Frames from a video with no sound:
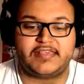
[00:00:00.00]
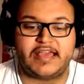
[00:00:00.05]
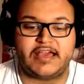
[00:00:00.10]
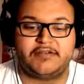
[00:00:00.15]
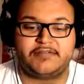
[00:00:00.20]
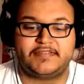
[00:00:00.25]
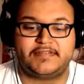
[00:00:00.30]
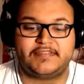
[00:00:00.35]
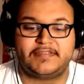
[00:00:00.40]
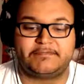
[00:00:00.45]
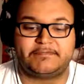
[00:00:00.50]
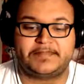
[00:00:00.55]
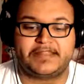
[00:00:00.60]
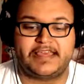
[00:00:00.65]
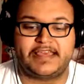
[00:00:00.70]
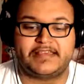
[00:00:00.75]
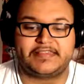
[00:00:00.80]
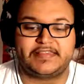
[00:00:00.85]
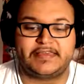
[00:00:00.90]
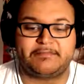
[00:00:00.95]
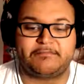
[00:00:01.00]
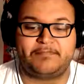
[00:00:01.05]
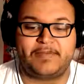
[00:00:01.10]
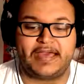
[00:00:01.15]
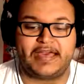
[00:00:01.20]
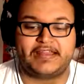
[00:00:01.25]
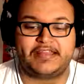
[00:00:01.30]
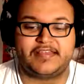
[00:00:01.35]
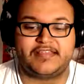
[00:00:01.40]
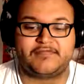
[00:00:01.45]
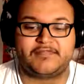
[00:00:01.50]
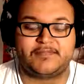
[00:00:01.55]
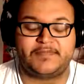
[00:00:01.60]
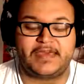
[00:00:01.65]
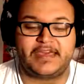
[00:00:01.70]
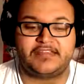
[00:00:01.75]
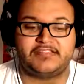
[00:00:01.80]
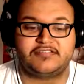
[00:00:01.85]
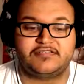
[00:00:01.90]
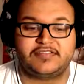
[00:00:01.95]
out of the place and ban us from
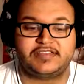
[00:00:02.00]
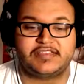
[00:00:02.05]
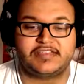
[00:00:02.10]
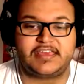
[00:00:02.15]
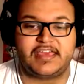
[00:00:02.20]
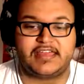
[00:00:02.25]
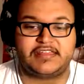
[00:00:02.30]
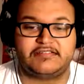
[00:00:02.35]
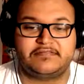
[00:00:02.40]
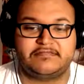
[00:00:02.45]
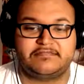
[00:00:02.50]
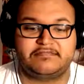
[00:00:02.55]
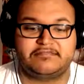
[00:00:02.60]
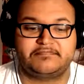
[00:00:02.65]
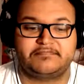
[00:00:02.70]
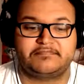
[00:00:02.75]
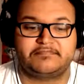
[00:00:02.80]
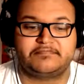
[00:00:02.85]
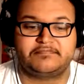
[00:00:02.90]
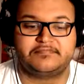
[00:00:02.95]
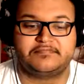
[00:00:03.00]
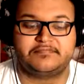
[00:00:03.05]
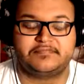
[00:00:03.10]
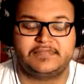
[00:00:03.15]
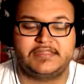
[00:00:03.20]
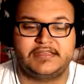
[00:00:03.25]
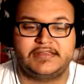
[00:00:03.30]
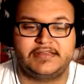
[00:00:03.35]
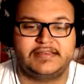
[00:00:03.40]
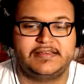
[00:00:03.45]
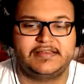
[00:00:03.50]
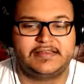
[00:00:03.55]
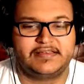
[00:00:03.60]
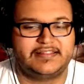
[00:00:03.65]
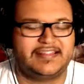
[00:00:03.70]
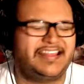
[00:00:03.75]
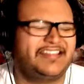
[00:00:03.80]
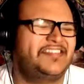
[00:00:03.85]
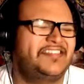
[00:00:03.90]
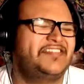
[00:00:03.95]
entering again.
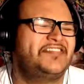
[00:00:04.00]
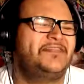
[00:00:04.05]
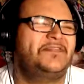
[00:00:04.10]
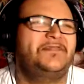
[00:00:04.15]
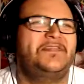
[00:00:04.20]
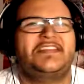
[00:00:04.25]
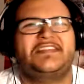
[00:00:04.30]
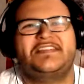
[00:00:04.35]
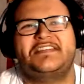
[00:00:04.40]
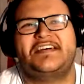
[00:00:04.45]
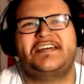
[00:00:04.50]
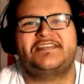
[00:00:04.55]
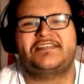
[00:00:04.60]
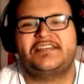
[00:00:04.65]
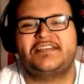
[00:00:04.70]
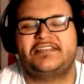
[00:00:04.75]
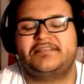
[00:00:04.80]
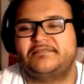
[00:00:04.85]
That doesn't fit, does it?